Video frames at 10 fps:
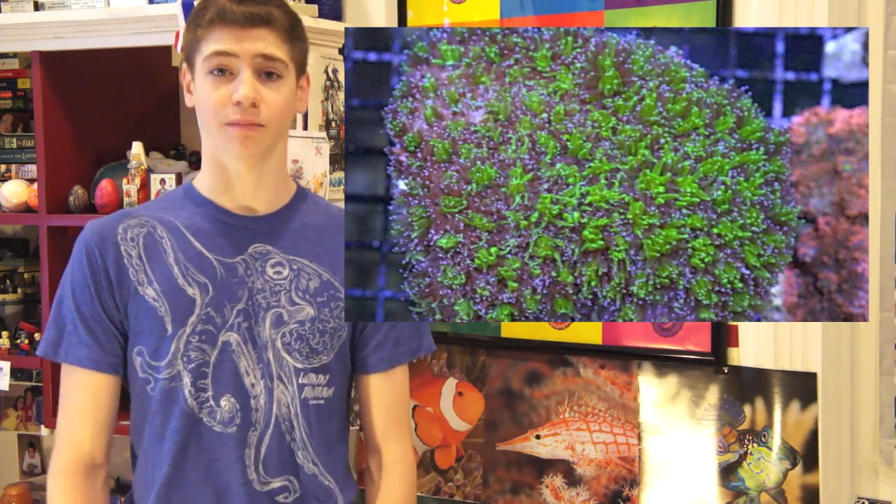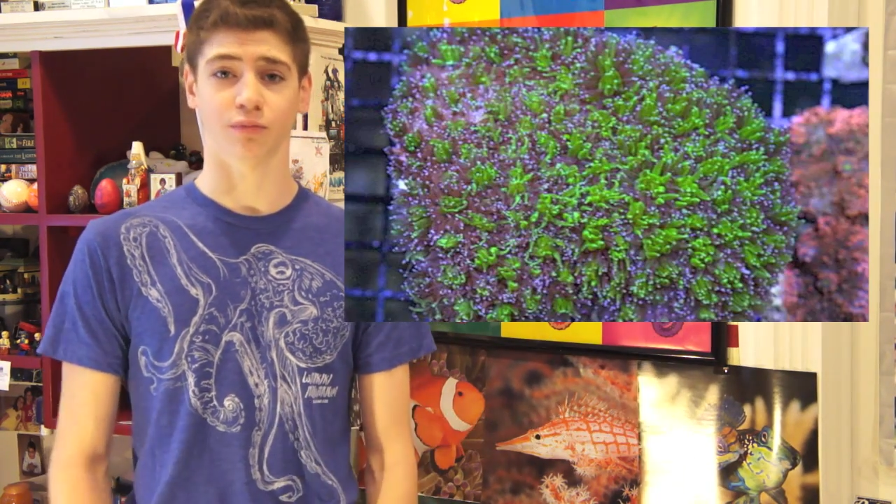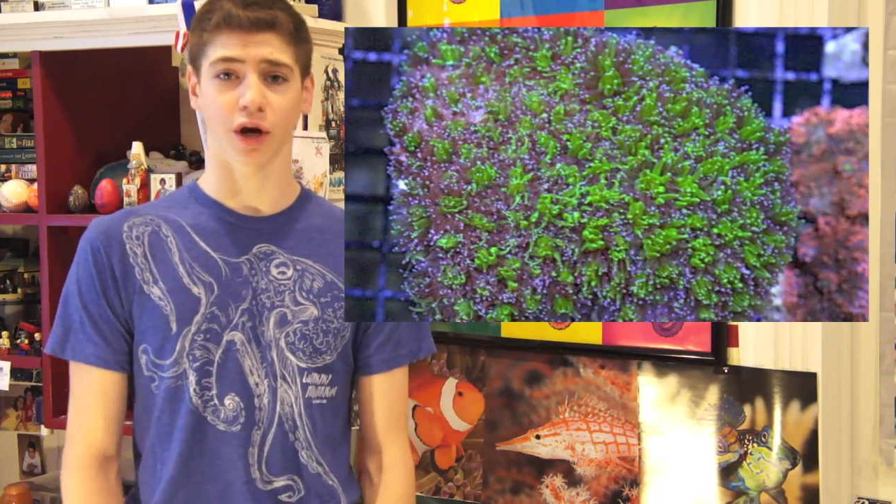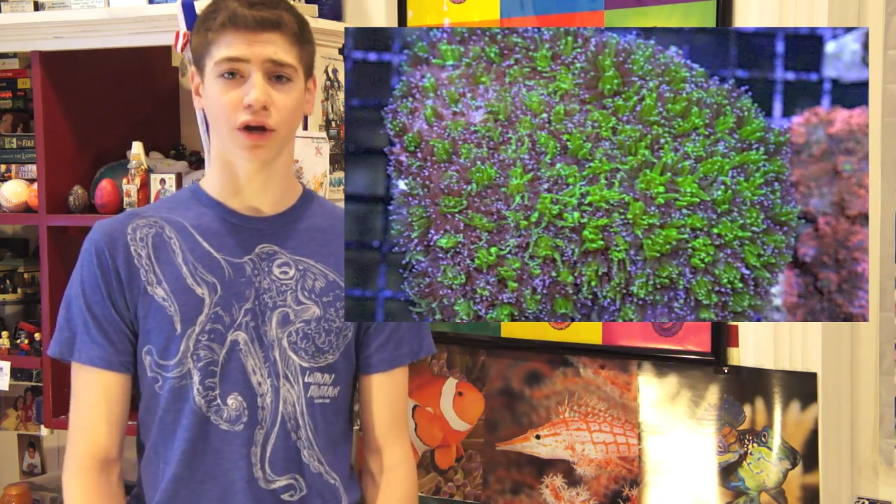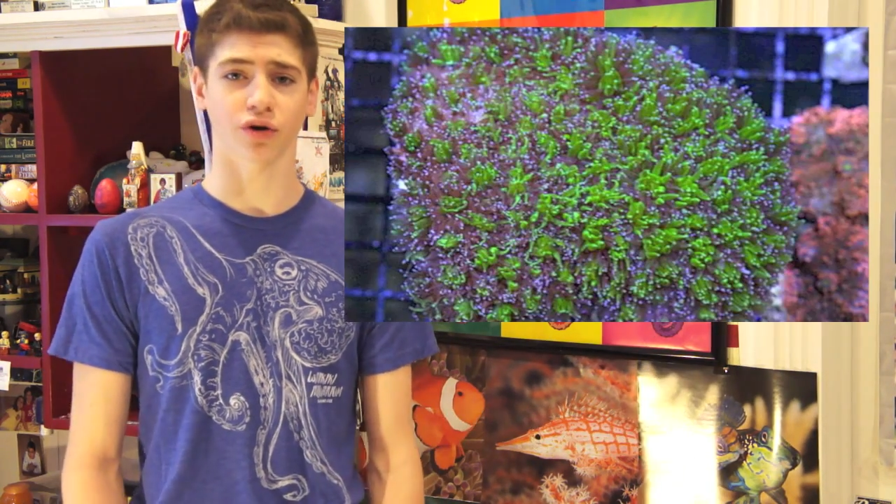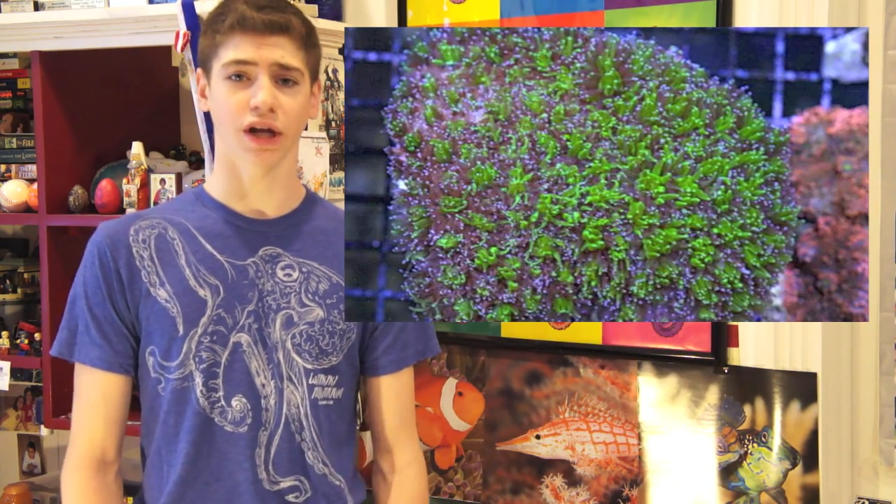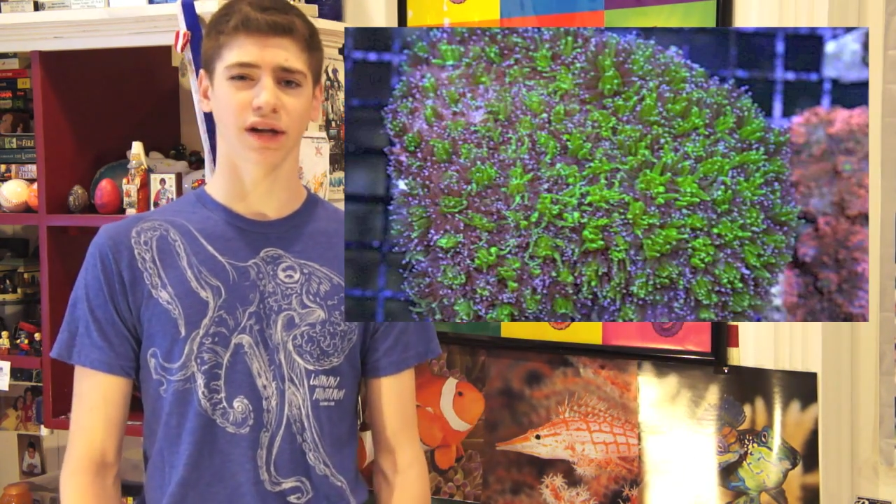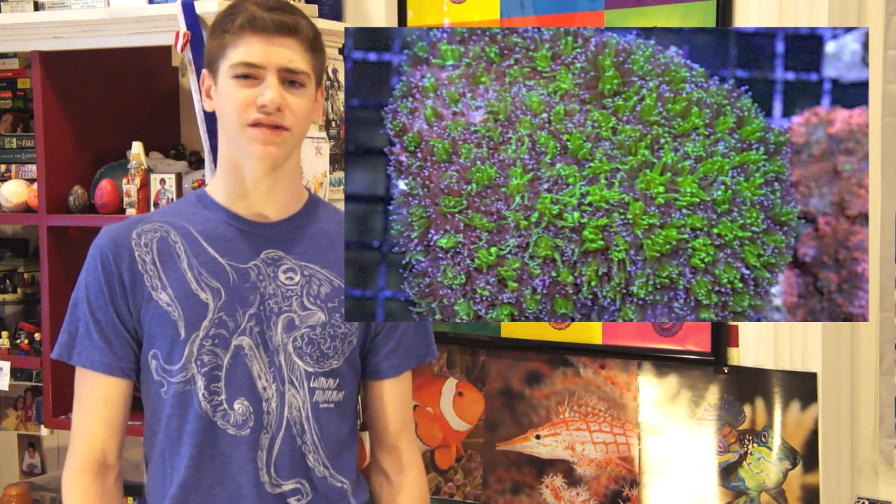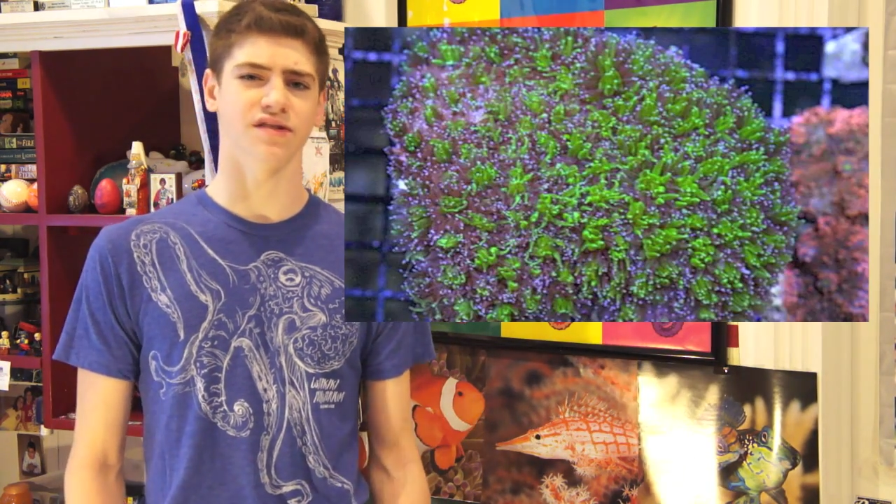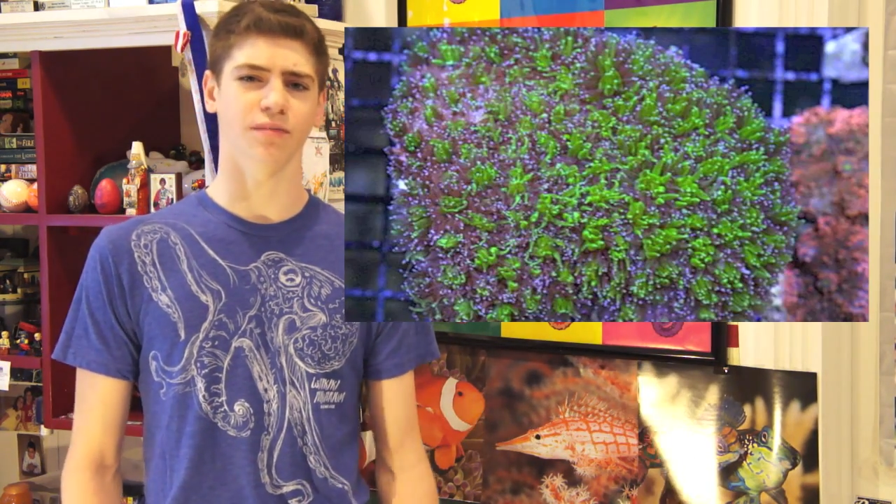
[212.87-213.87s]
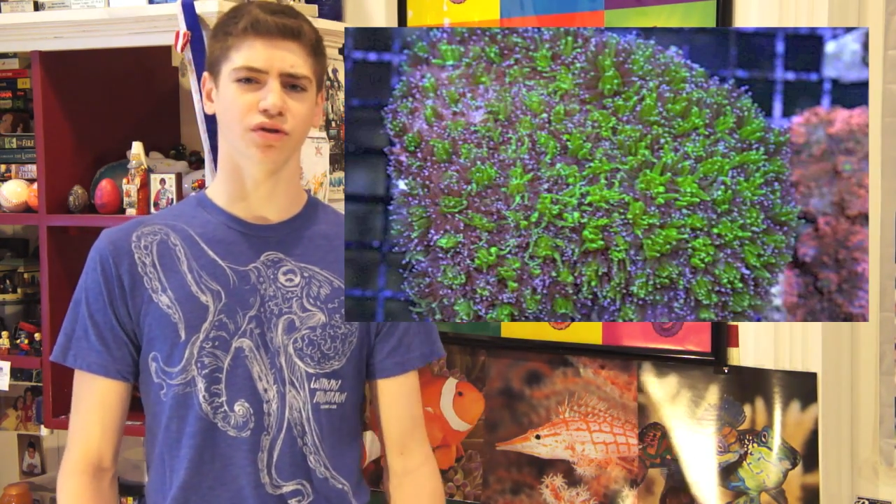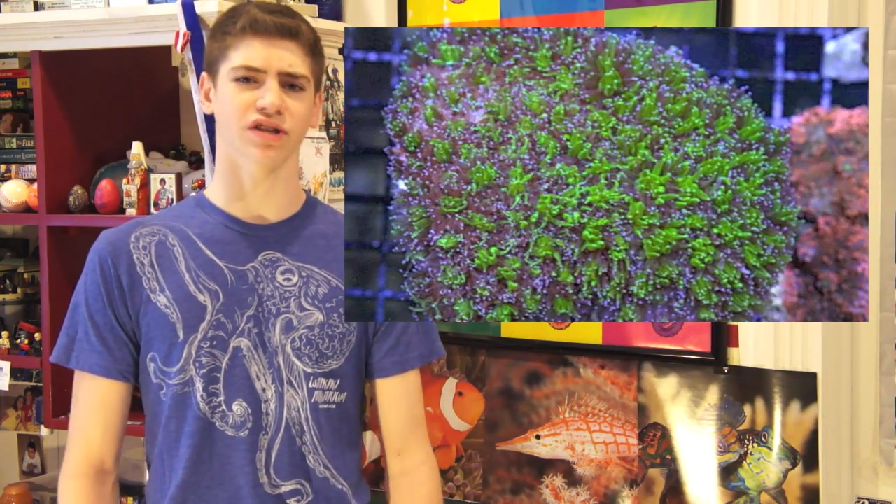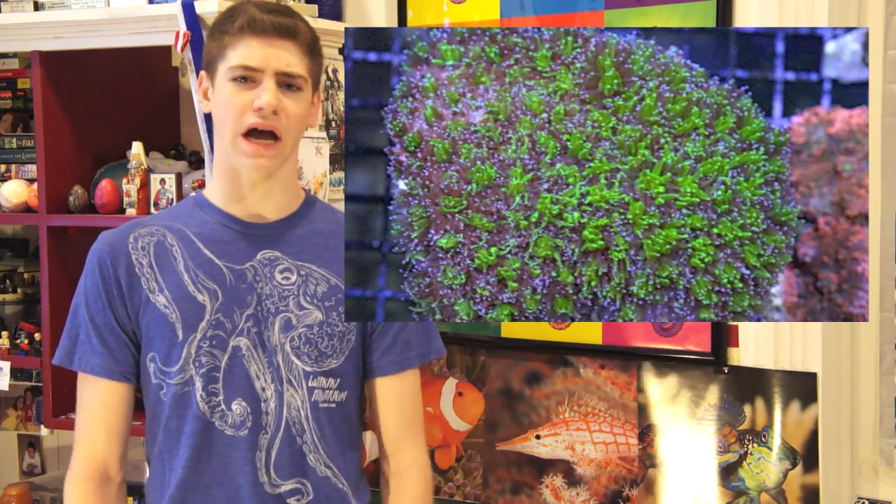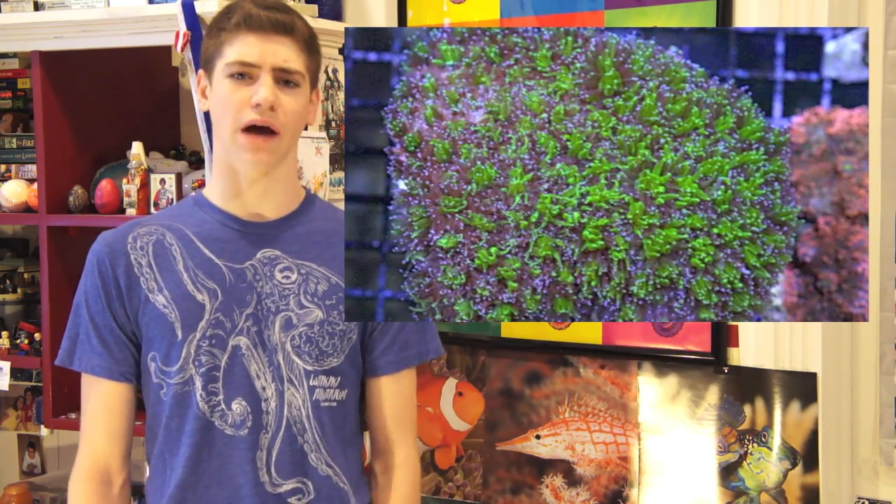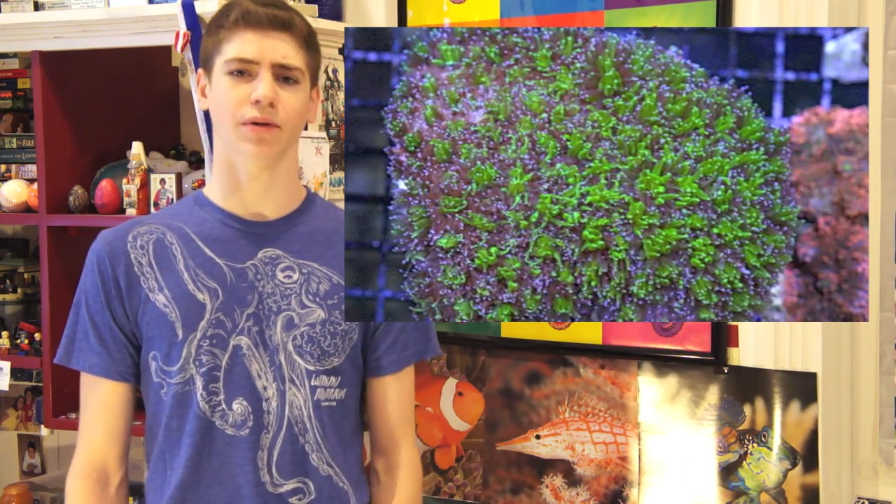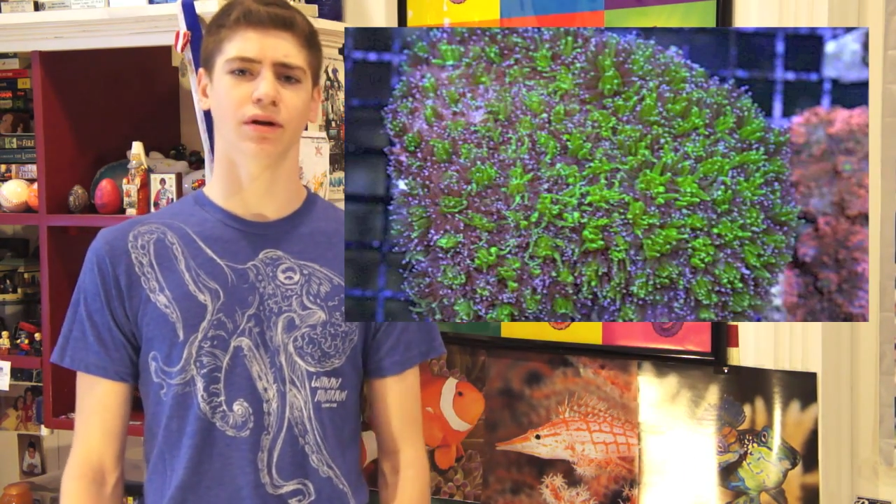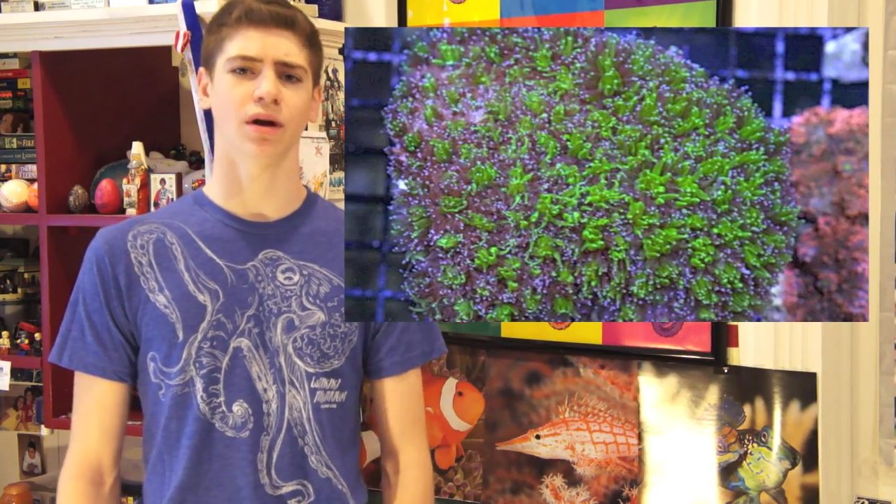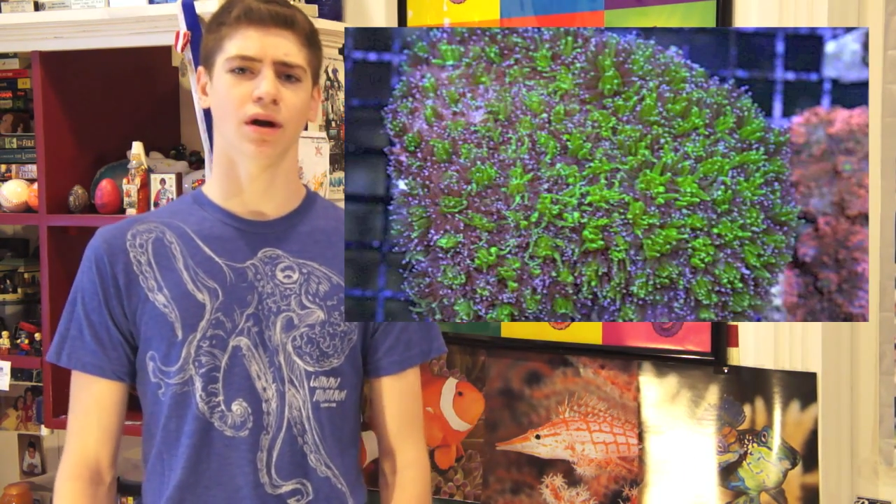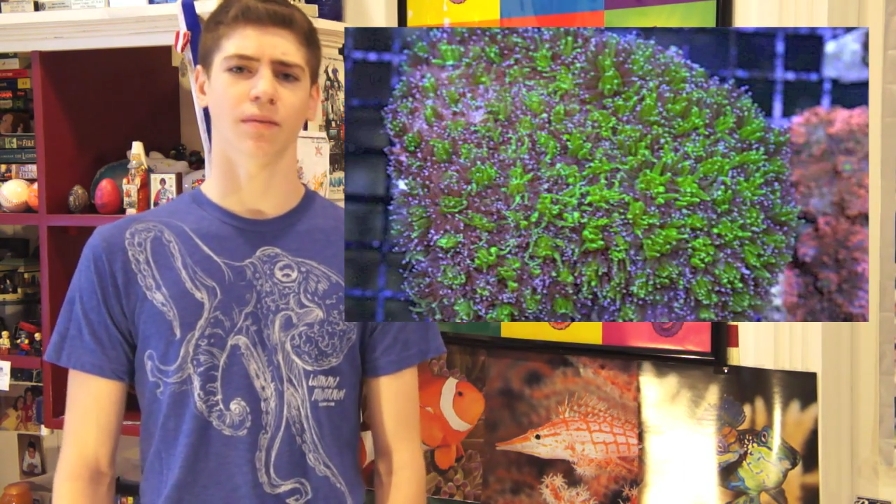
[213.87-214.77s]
Bright green is the most common,